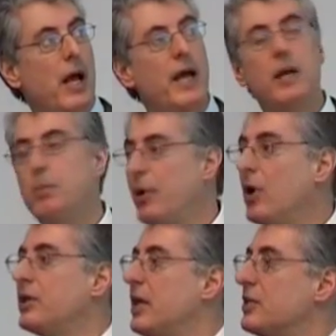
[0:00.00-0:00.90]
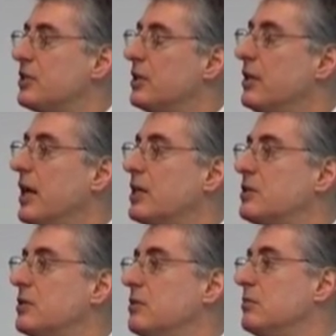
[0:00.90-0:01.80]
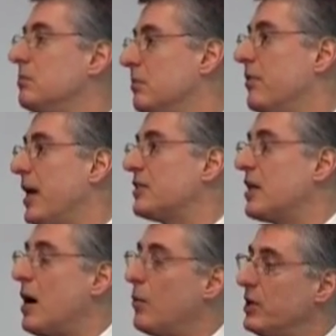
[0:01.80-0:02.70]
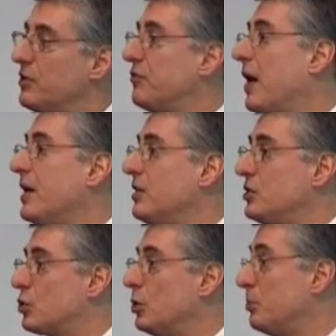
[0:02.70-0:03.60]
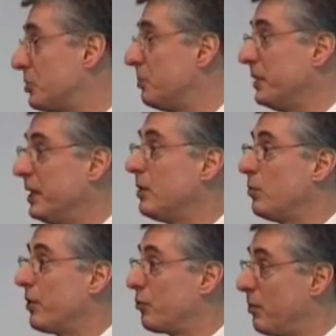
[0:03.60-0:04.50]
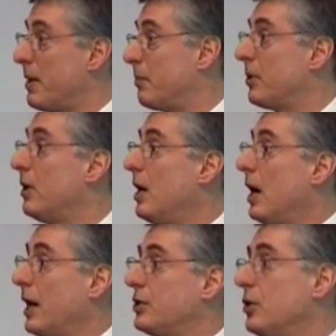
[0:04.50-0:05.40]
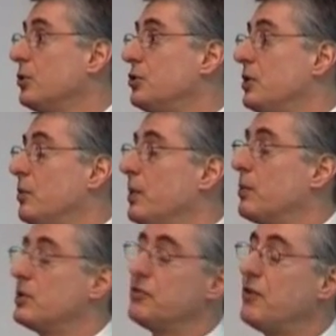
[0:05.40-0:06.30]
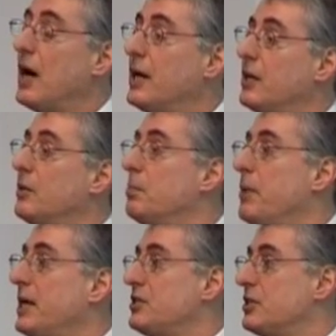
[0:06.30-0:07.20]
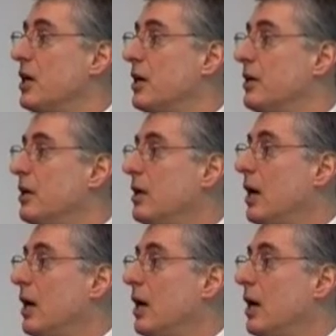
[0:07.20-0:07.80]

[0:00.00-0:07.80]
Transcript: And in part, that's how we define these groups to begin with. Remember, I told you that we were defining them based on